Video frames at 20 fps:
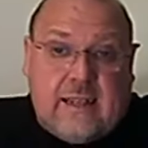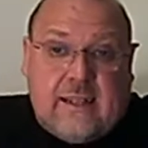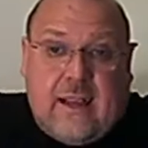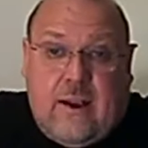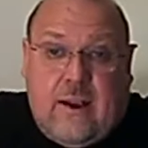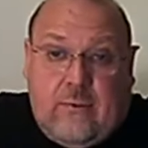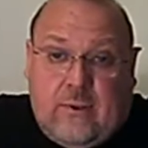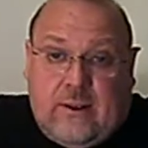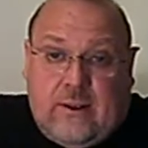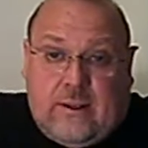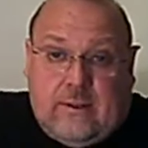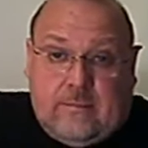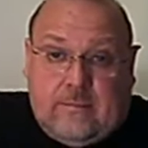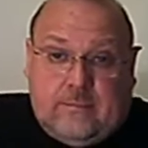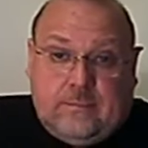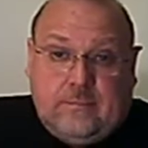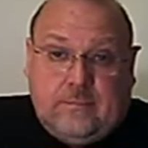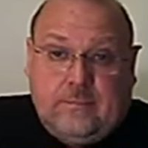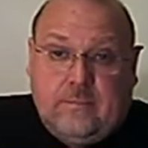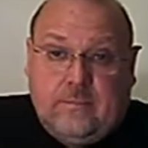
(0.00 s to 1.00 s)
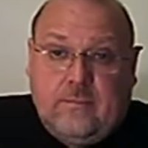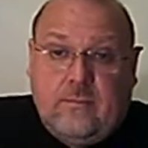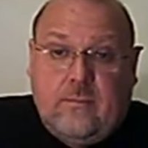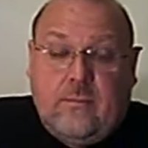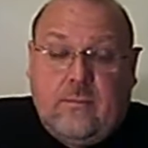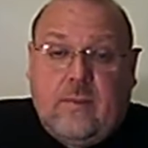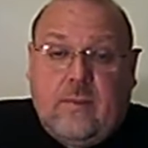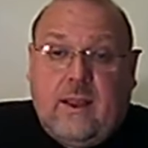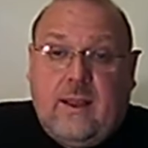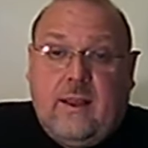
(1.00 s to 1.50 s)
covered.
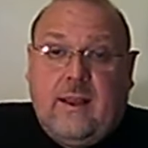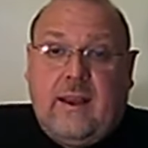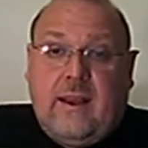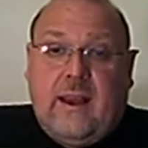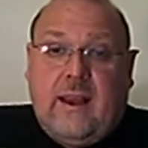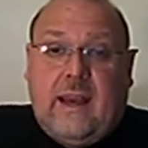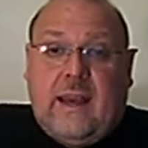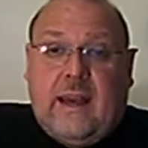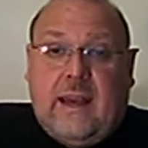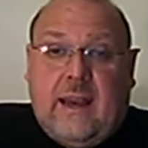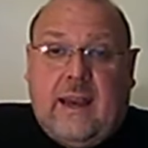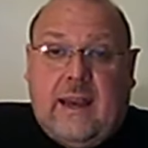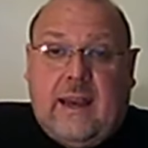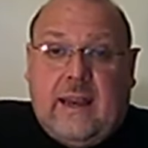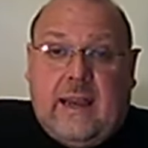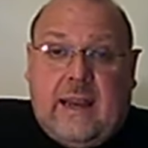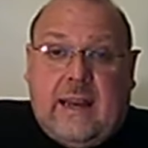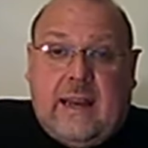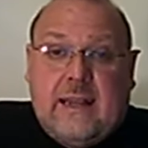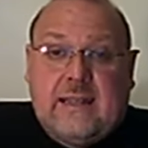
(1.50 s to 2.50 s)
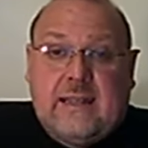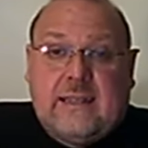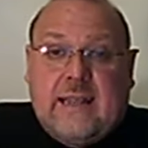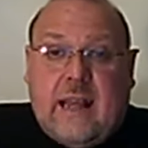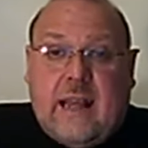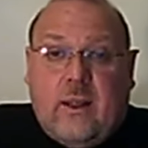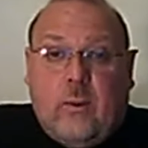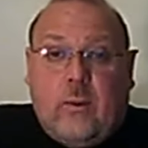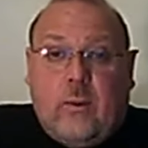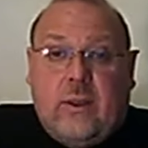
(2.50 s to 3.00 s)
Uh, it is
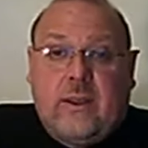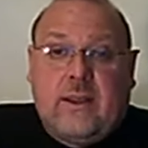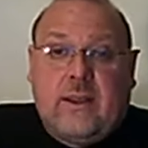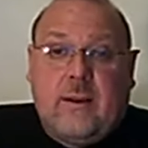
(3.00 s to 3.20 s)
dealt with